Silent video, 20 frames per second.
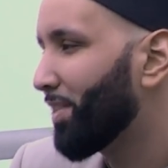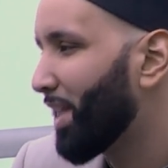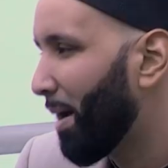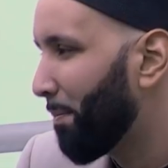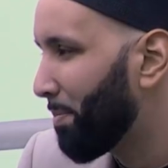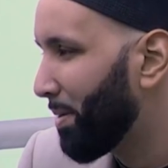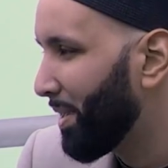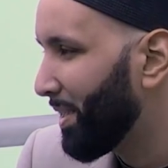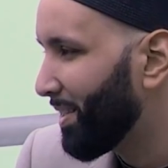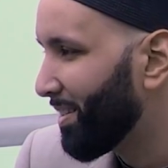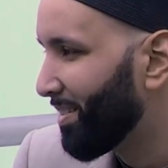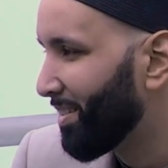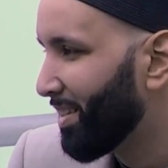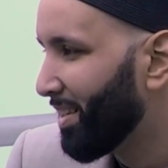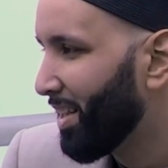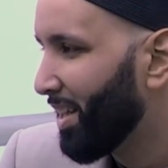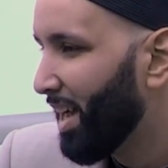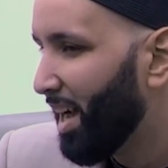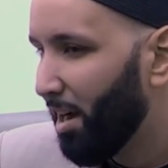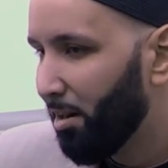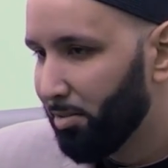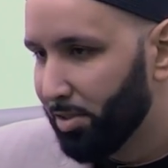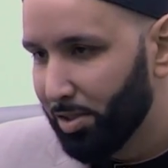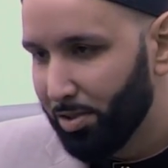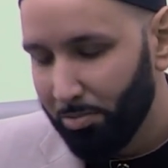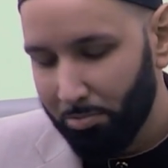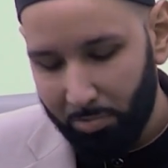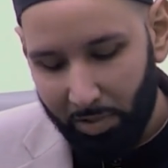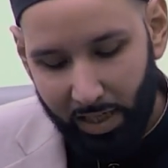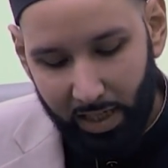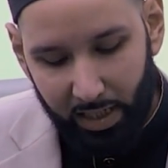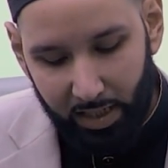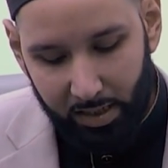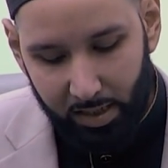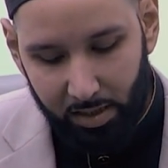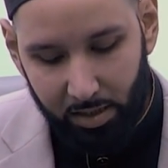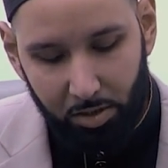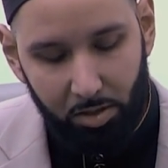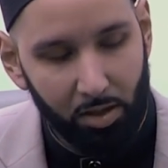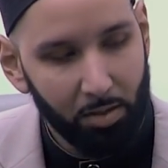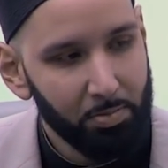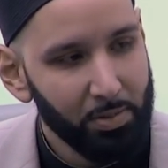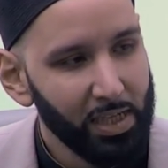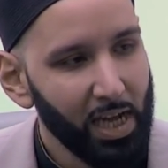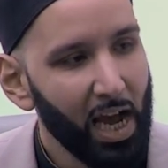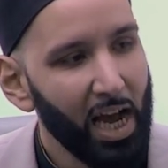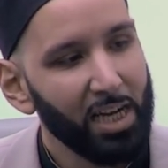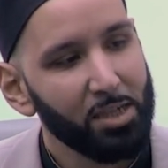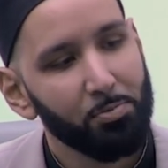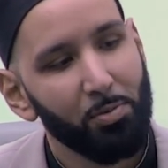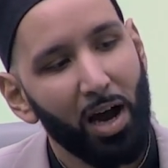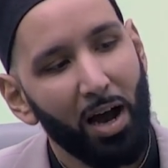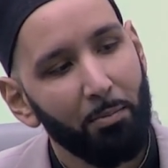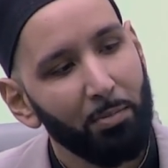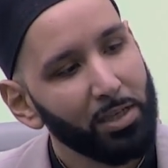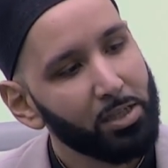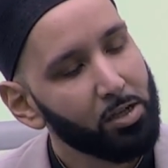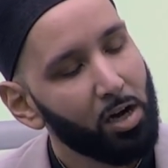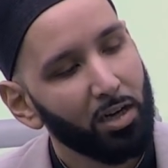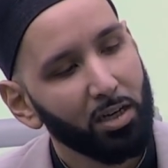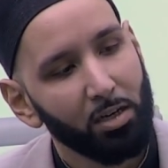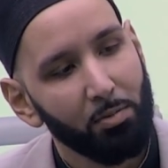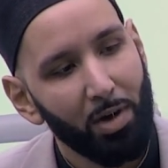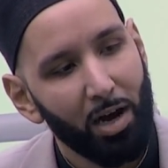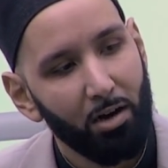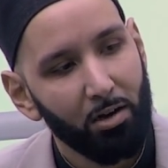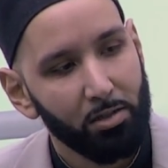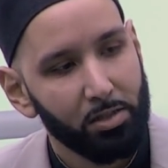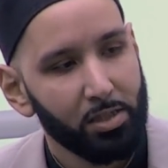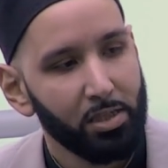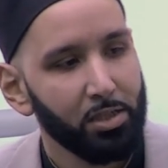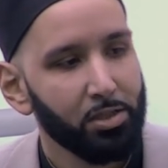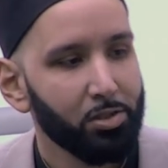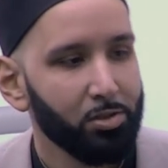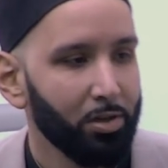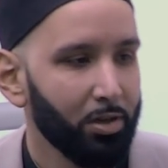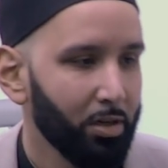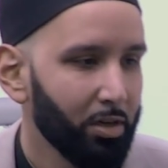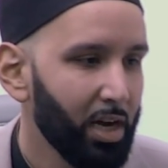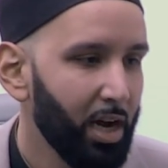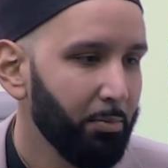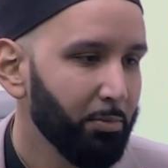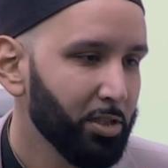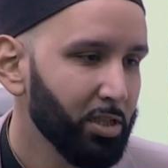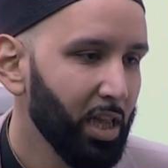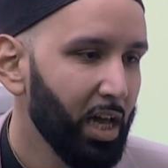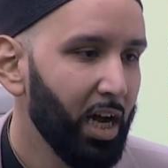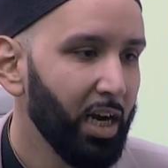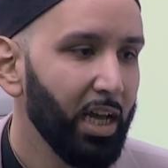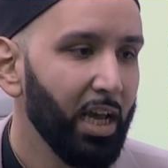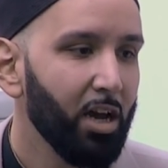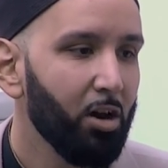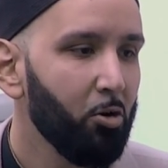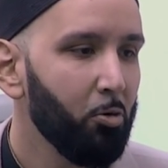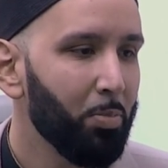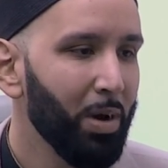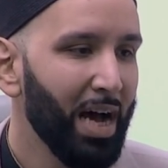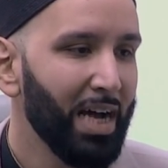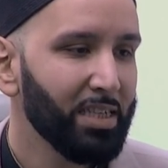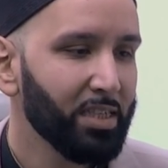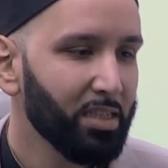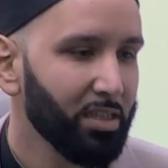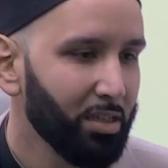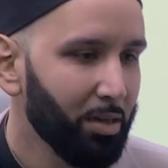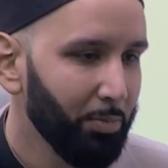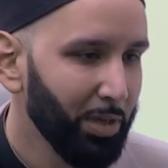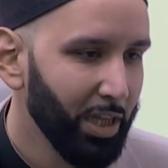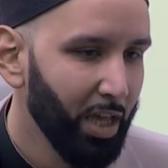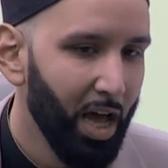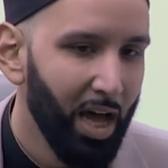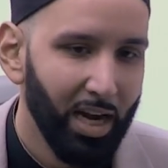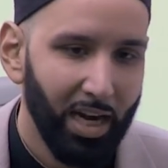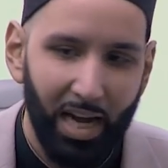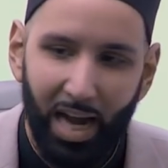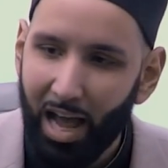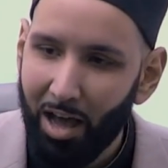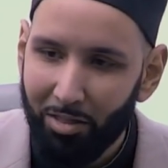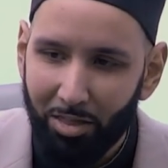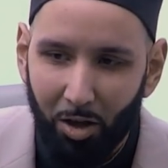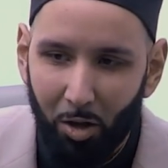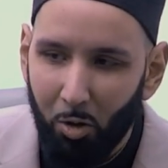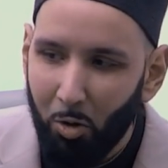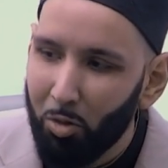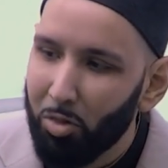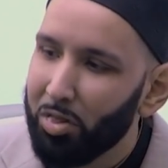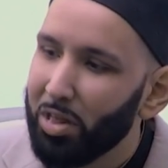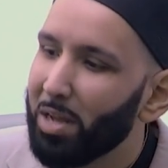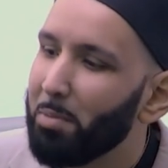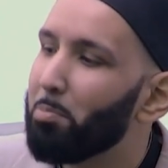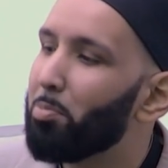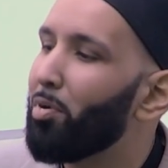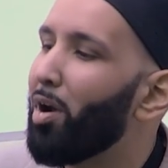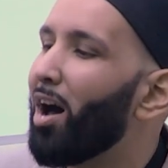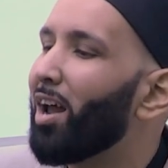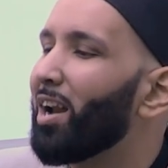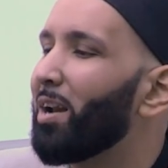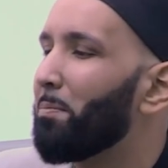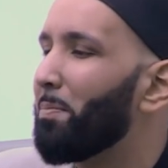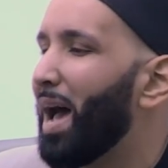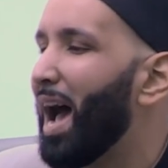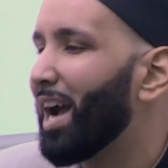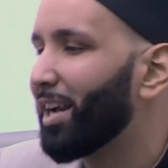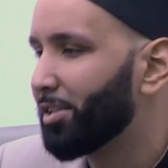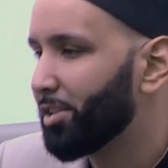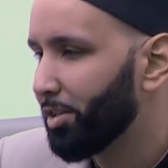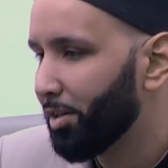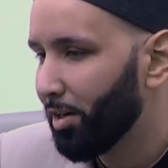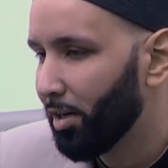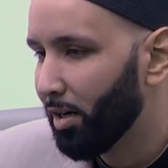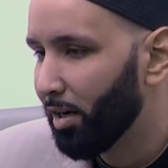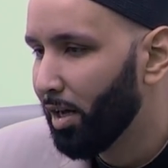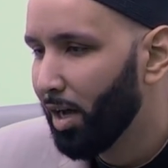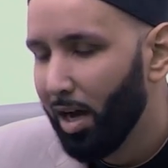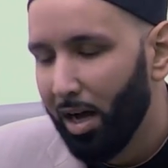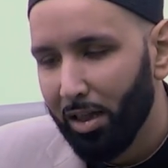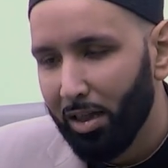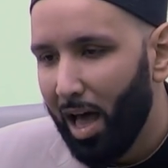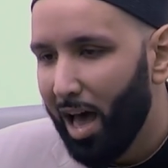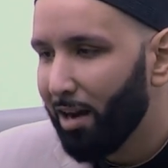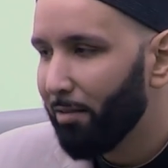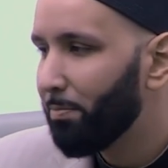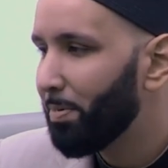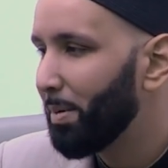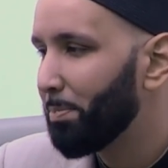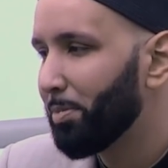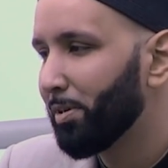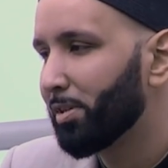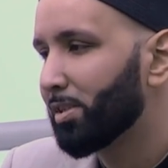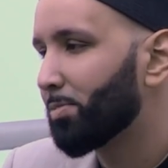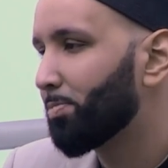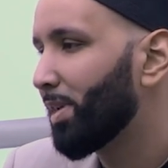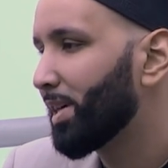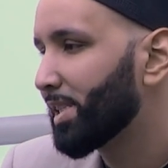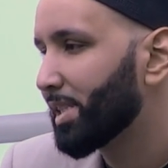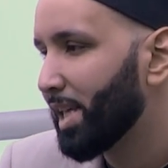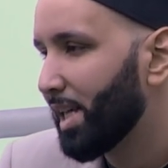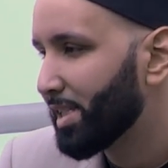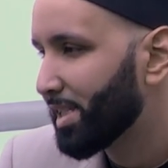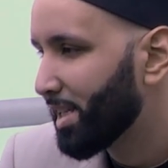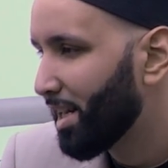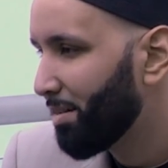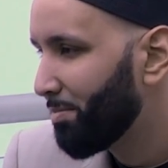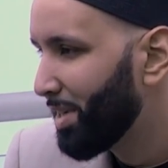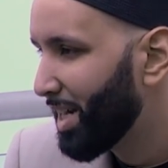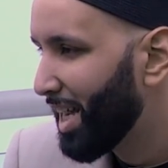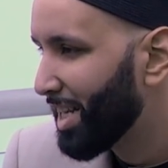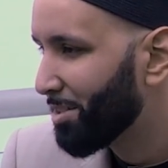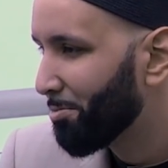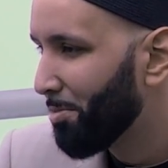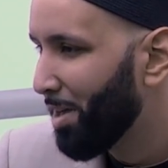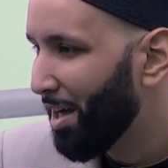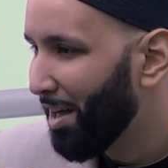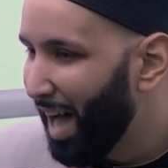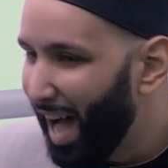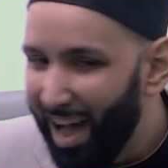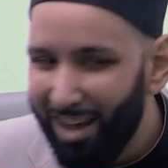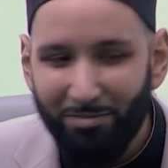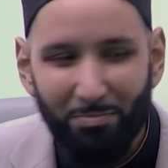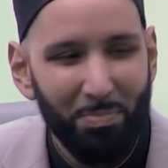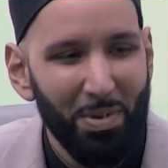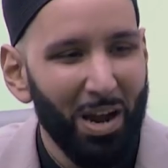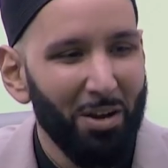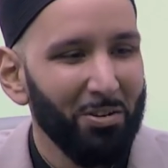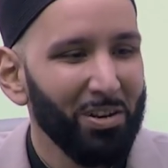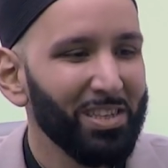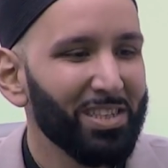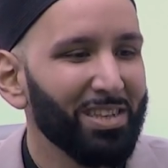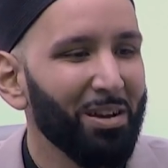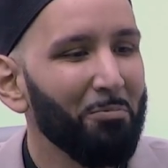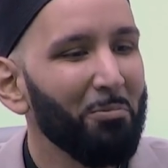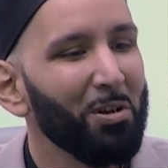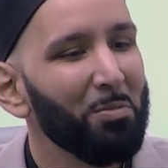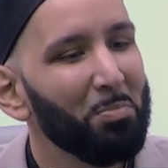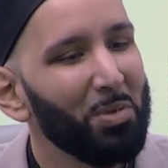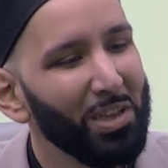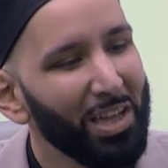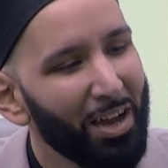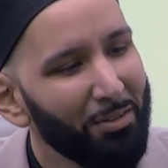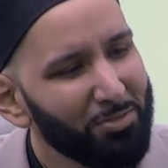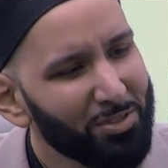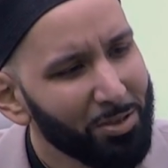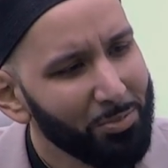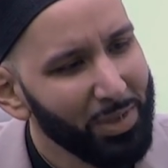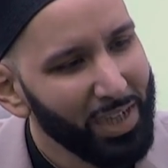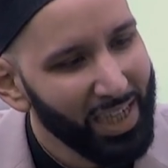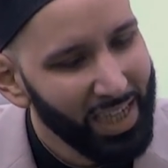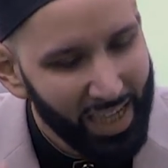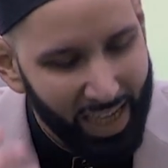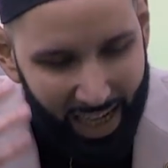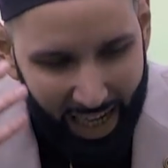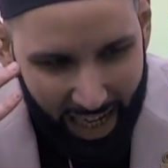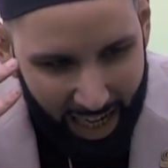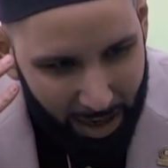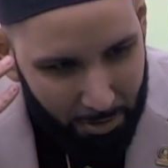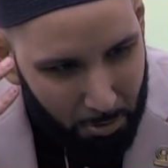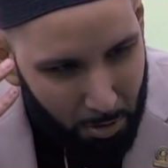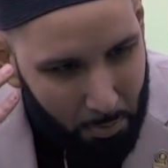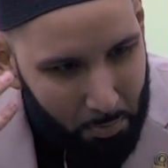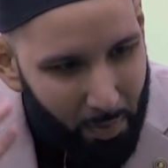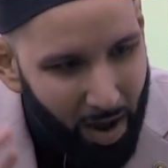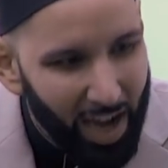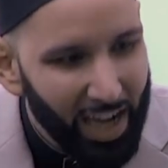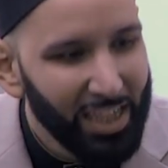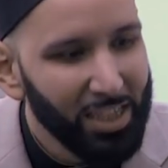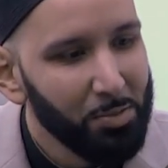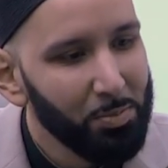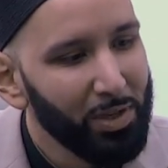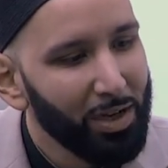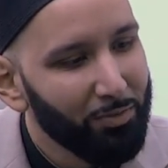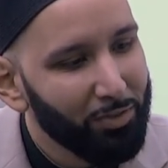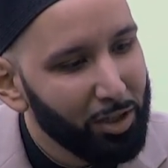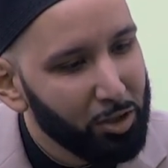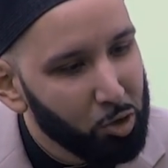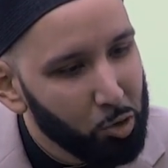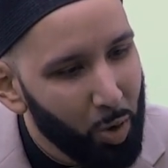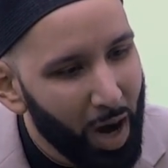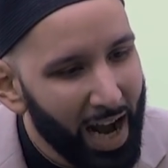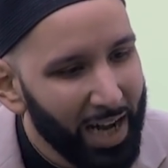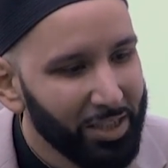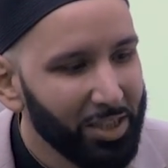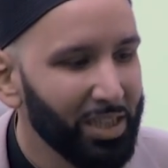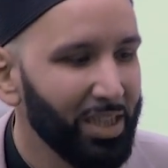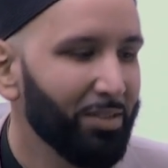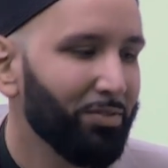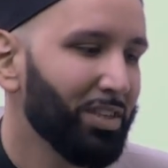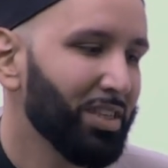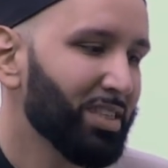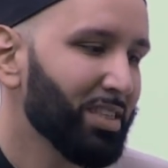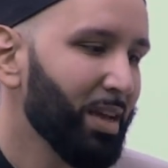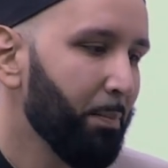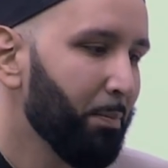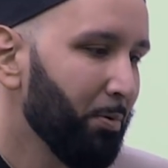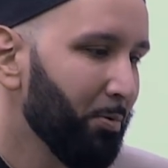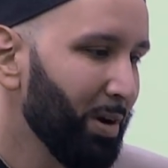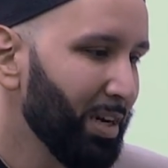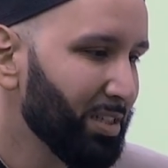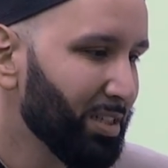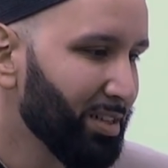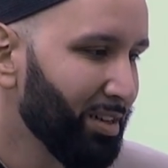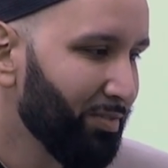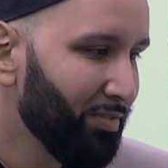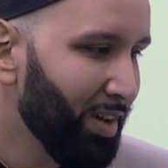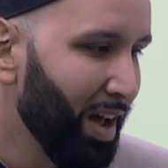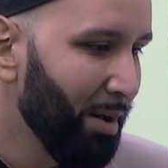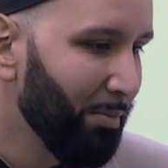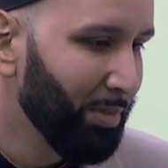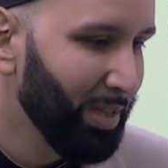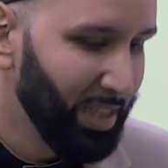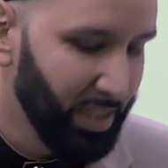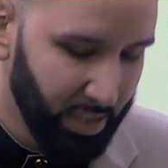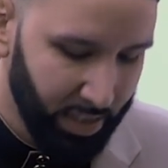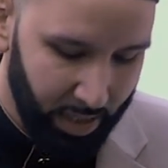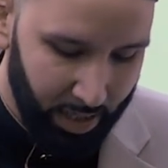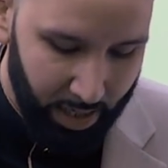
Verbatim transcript: that pain. I was reading Sister Ibtihaj Muhammad talking about her sister, rahmatullahi alayha, who passed in Ramadan, and how the whole thing brought it back to her. A lot of people express that sentiment as well. I've buried someone beloved to me. It reminds me of the tragedy of the separation of families